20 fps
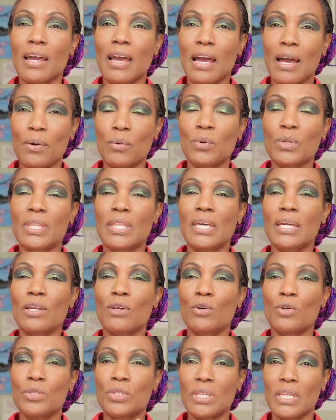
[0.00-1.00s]
I would
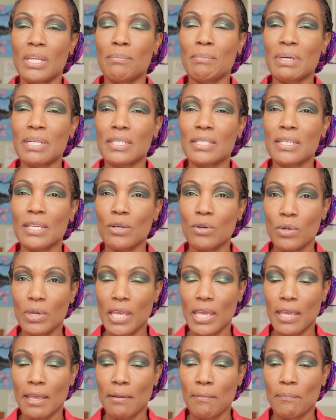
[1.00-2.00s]
then go to them and say,
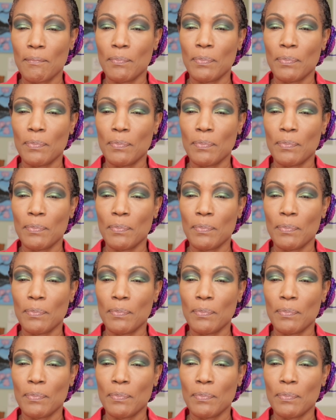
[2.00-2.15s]
okay,